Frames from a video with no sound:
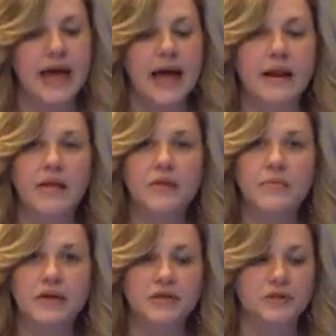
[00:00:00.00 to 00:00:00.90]
and other
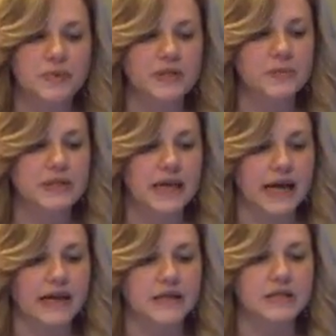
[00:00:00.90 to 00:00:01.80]
measures must be
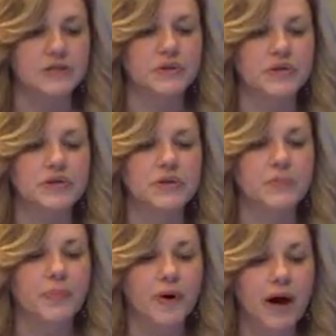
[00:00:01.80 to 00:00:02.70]
taken to ensure the
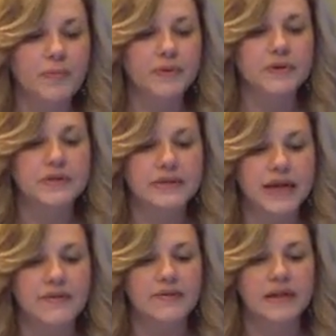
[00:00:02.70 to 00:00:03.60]
proper,
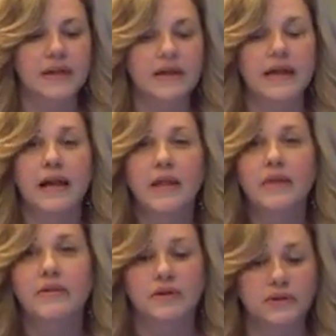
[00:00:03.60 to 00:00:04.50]
safe, legal, and
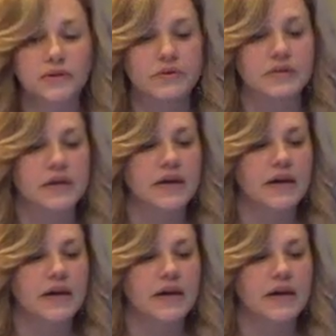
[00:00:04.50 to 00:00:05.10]
ethical use